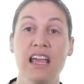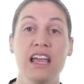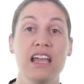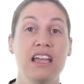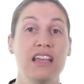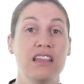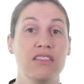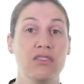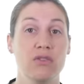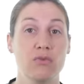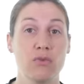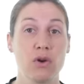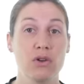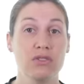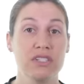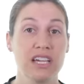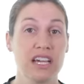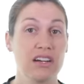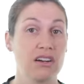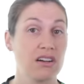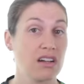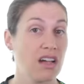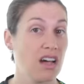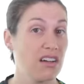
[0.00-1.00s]
in the
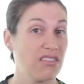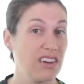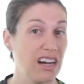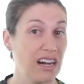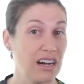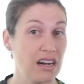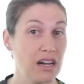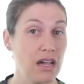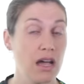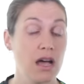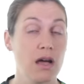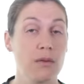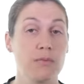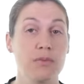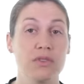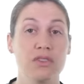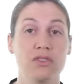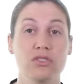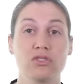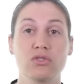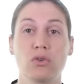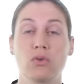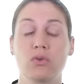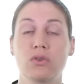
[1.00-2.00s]
rotator cuff area up in
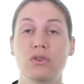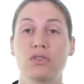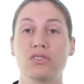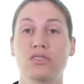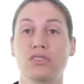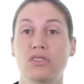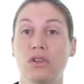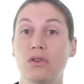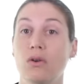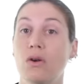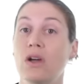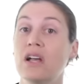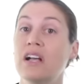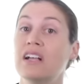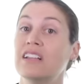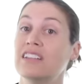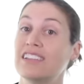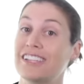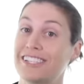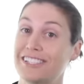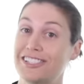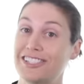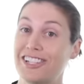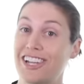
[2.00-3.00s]
the shoulder. So
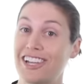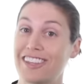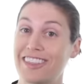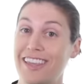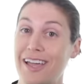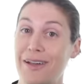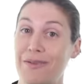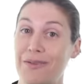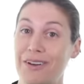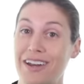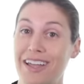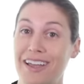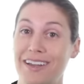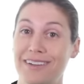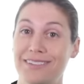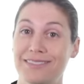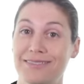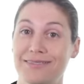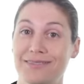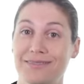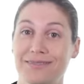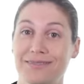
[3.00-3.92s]
let's check that one out.